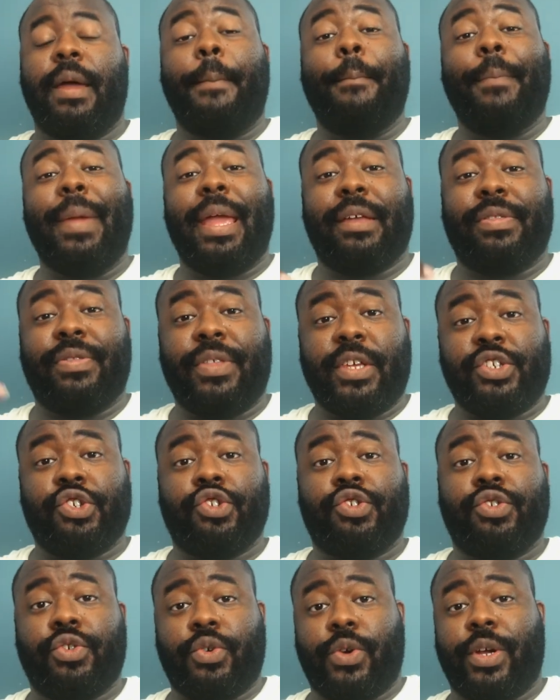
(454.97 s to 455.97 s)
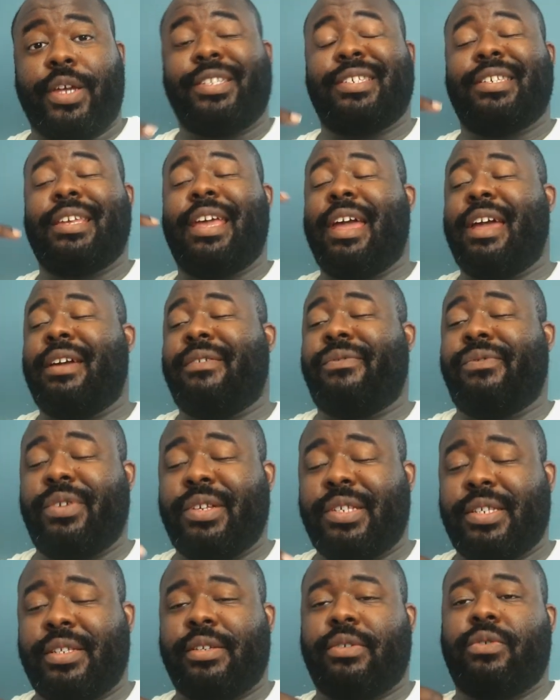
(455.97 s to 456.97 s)
make this choice every
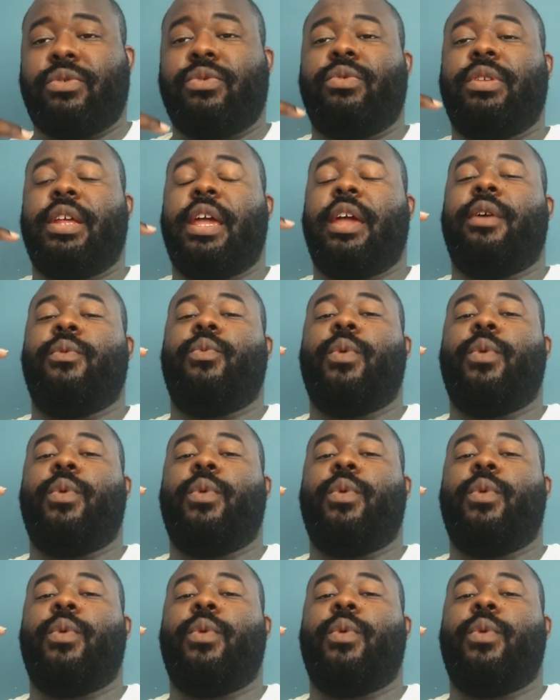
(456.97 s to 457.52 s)
single day,